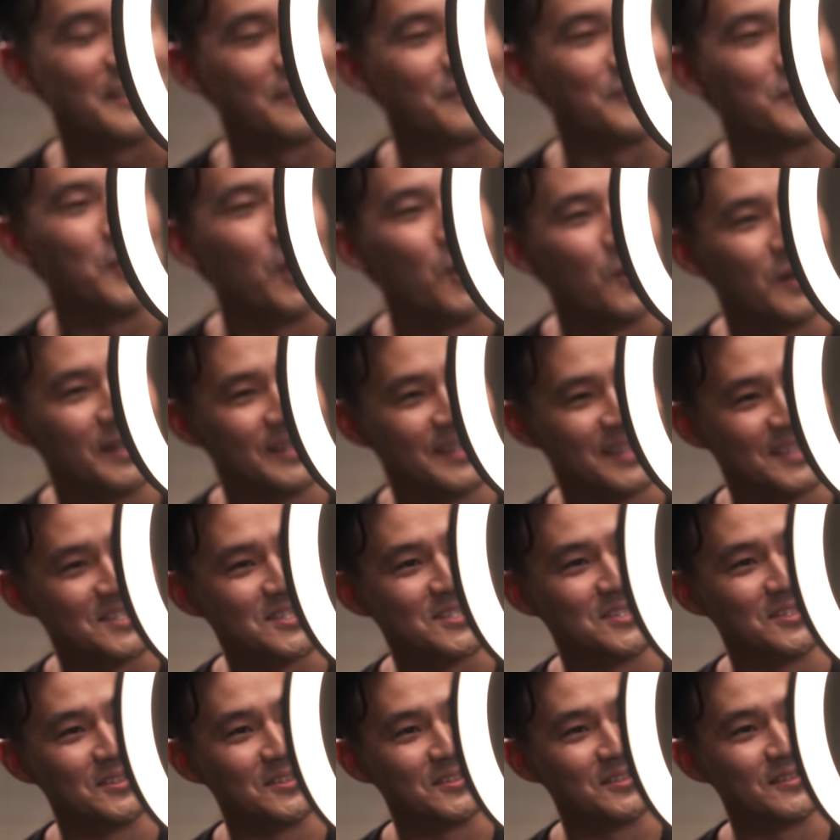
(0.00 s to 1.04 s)
of Noah next
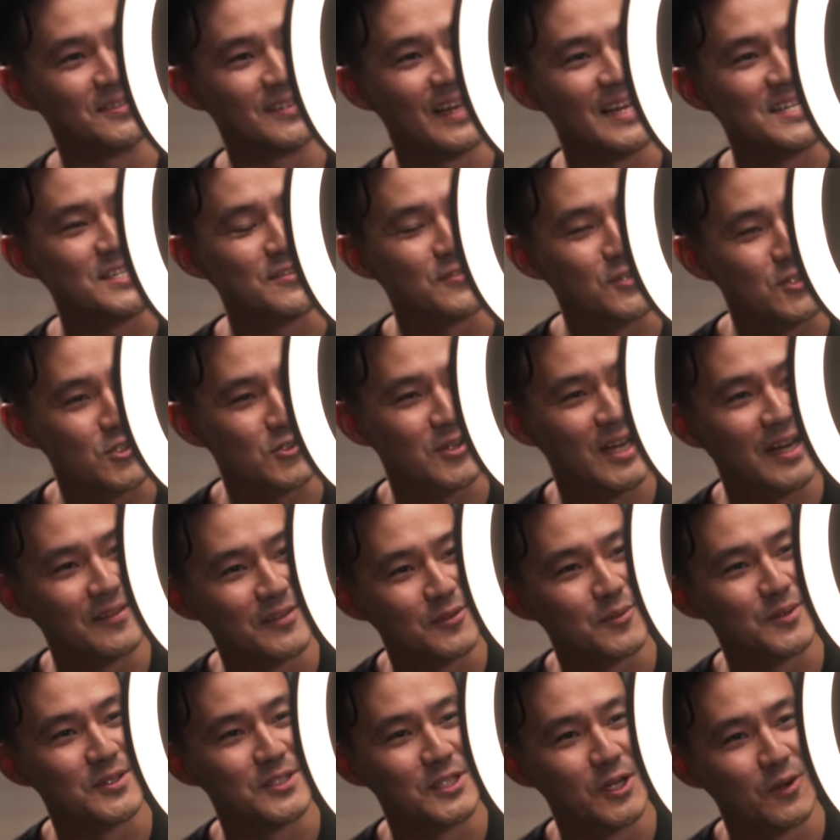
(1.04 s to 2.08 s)
to you, as if you're traveling
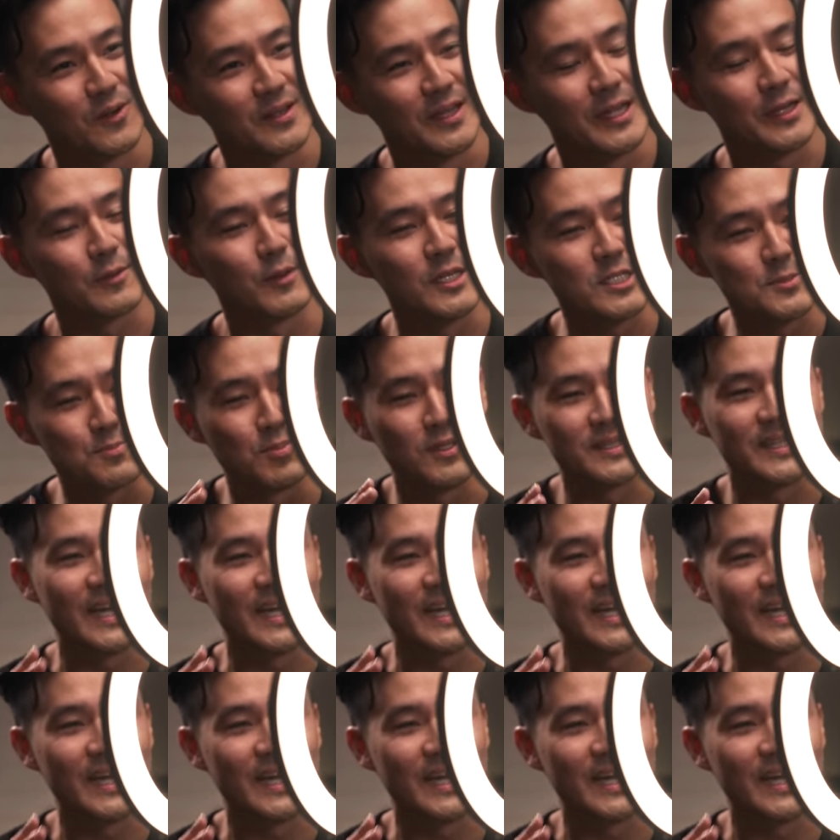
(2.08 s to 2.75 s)
with Noah. Like, let's put